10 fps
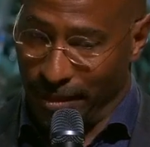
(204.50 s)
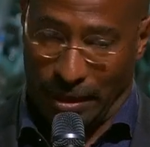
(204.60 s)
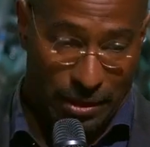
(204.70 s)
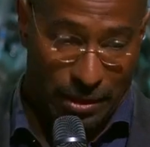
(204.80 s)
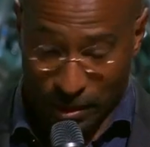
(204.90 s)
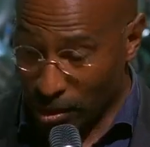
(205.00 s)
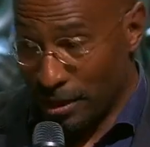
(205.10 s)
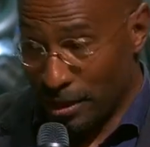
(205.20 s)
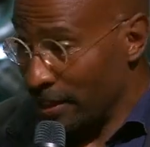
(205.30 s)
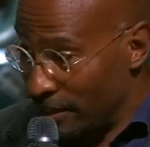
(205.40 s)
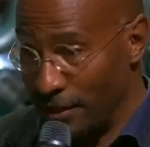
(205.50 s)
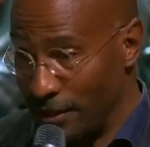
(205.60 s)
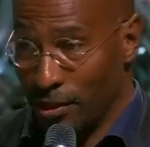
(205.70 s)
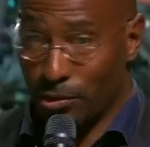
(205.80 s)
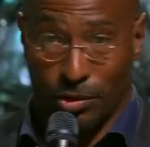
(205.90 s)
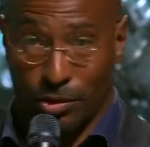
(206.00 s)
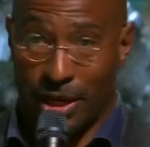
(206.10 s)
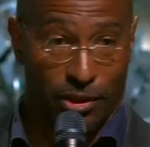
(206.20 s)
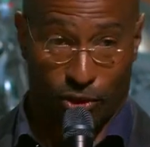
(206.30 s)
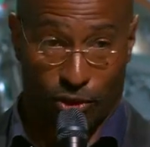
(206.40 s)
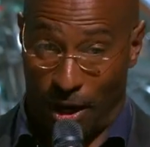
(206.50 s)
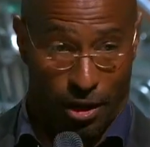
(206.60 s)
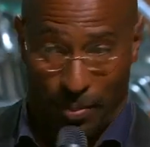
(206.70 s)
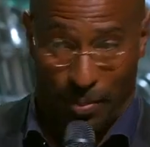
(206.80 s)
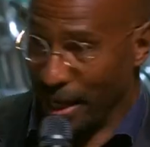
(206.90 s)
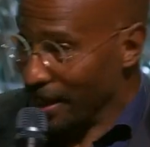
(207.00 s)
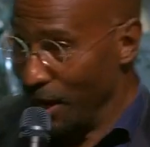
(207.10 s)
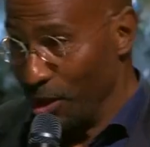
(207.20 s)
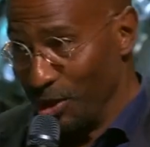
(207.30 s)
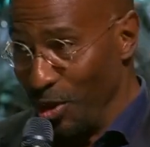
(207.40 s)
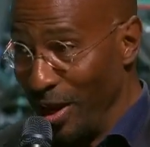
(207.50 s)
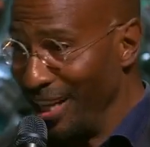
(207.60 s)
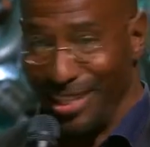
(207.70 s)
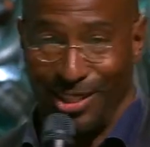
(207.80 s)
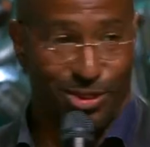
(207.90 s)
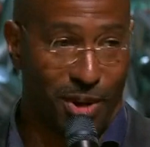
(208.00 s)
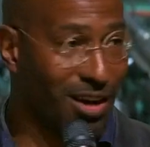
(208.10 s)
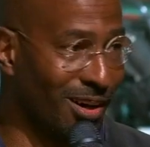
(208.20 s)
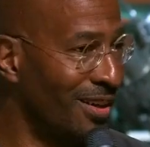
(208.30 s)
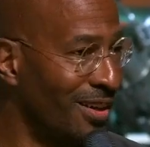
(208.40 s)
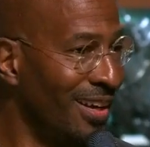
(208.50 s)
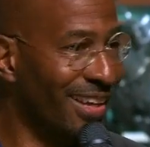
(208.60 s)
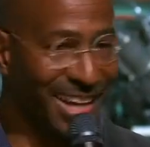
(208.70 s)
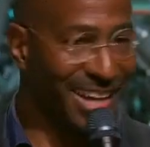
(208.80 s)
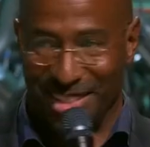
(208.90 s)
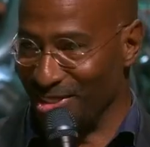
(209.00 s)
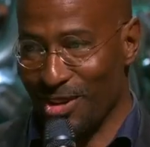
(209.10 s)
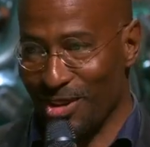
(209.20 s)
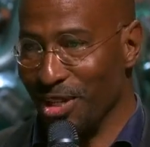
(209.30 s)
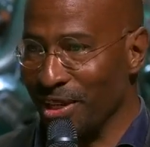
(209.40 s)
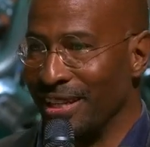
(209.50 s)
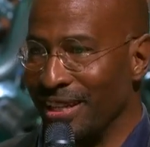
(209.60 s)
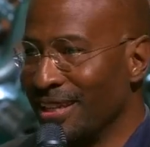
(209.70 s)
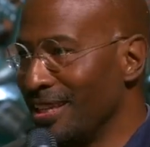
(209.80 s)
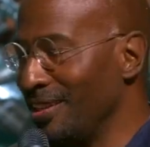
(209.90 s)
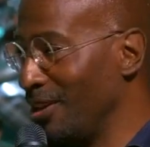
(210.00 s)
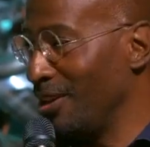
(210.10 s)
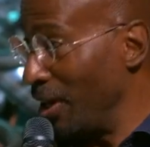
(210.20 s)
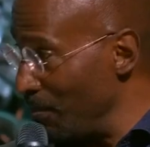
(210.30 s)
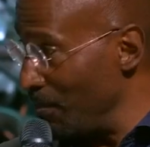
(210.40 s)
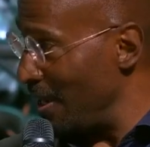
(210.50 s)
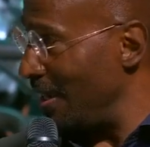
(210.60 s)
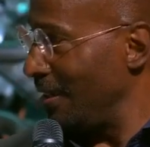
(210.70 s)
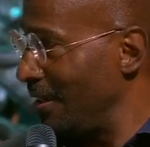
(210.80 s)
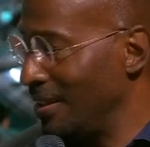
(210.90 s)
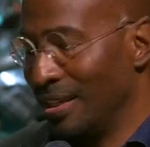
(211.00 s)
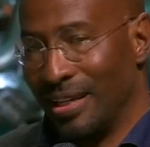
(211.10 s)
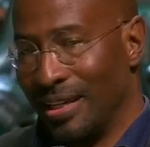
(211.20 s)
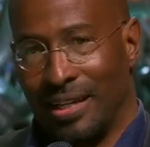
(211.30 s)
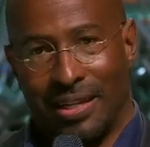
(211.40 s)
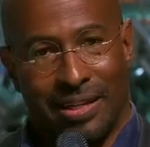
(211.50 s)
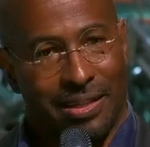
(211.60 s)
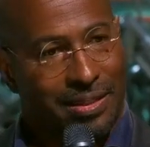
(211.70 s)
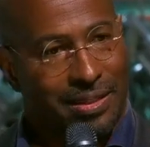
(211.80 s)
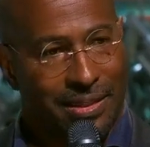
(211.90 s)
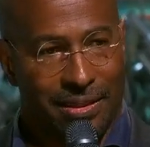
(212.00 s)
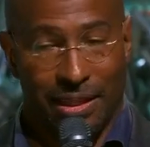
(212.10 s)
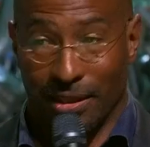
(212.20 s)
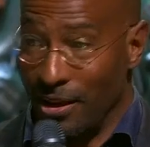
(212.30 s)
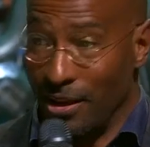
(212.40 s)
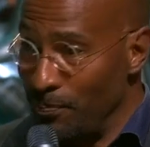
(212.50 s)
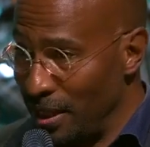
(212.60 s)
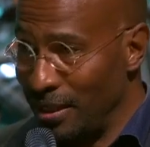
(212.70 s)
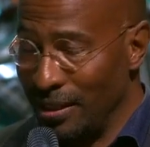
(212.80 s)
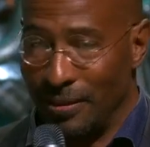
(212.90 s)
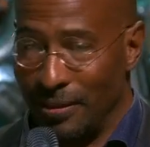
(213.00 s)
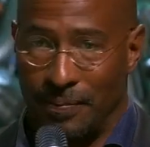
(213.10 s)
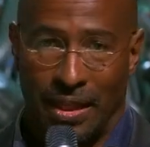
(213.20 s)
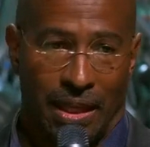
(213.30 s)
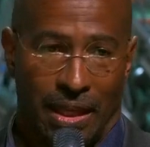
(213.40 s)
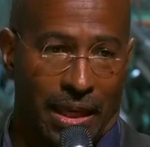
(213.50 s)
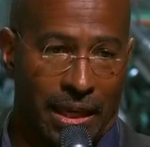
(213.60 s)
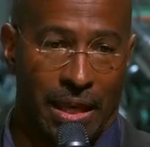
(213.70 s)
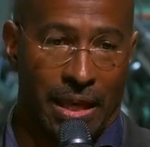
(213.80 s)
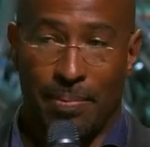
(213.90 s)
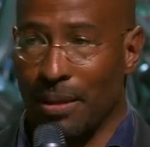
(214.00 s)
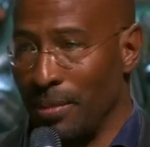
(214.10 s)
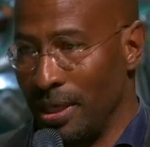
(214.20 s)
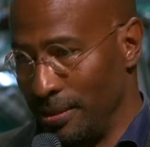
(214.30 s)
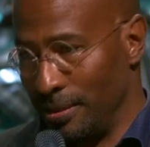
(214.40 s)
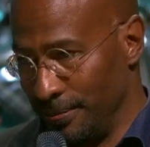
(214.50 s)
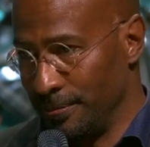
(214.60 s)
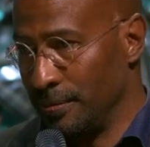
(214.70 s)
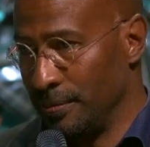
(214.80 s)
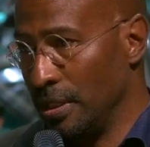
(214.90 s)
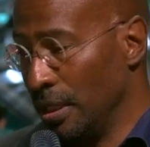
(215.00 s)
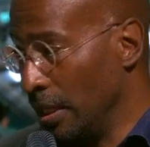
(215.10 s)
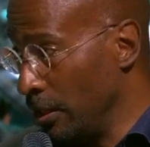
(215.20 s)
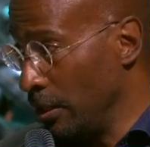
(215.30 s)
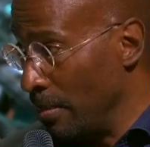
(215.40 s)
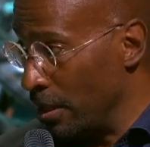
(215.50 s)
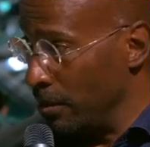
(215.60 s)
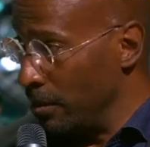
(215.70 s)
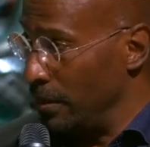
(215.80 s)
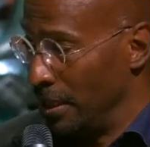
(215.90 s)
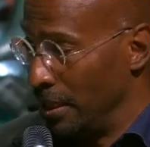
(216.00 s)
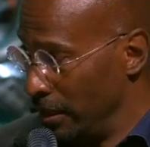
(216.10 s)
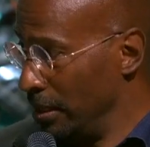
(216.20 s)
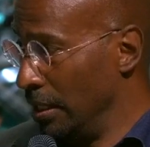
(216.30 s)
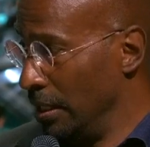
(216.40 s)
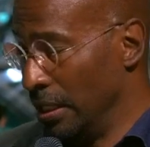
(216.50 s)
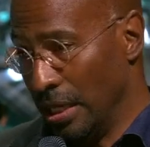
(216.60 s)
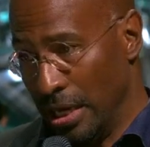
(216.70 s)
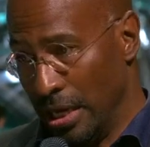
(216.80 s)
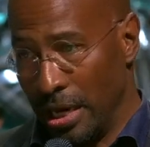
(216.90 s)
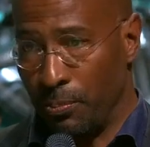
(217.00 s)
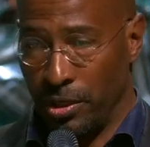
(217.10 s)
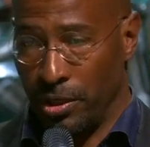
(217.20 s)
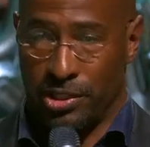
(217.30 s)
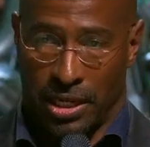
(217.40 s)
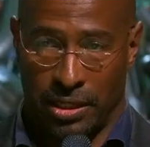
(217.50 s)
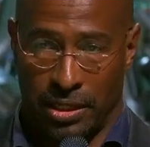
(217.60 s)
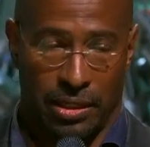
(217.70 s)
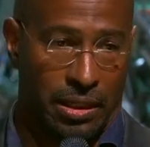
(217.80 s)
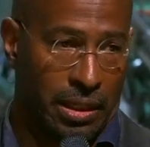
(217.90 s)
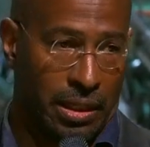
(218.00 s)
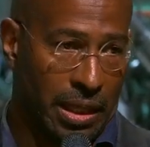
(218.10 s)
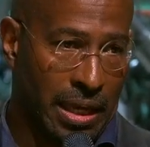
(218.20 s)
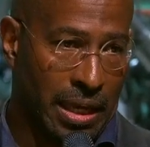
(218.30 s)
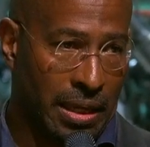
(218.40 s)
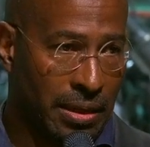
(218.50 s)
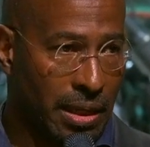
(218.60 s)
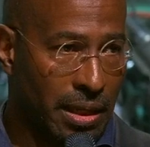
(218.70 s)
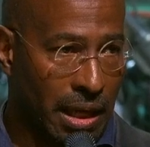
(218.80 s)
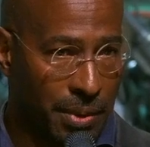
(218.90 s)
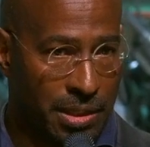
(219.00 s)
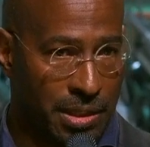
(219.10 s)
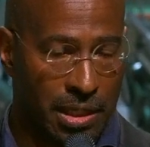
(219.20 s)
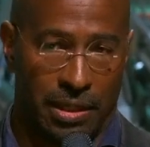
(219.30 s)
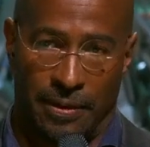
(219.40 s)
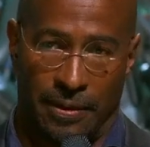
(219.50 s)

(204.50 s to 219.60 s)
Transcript: Lauren and Jeff don't do nothing small, man. They don't do anything small. They just don't do it. They dream big, they love big, and they bet big. And you bet on me, and I appreciate it. And I'm gonna tell you,